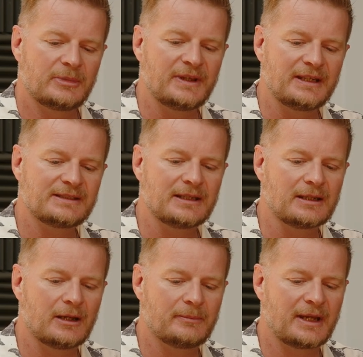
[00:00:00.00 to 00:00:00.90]
But then as
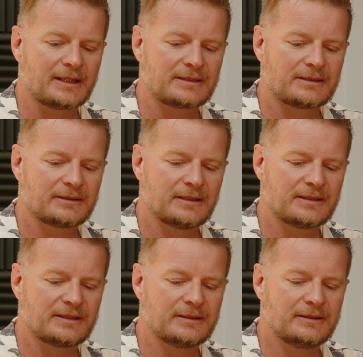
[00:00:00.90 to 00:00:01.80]
IncomeMAX,
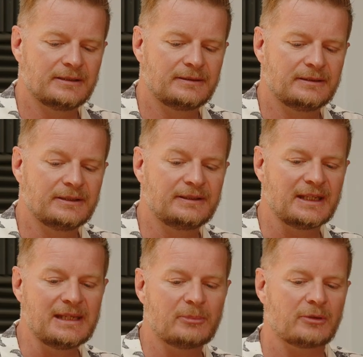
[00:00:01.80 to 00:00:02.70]
as the
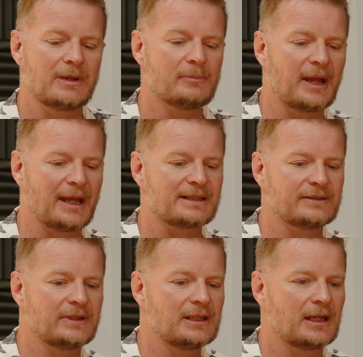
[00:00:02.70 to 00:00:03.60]
deeper
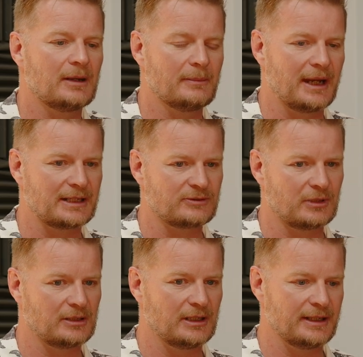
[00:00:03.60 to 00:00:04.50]
impacts of IncomeMAX
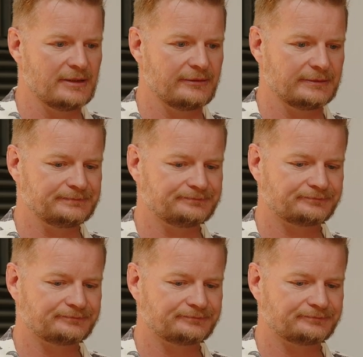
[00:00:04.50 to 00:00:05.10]
were kind of,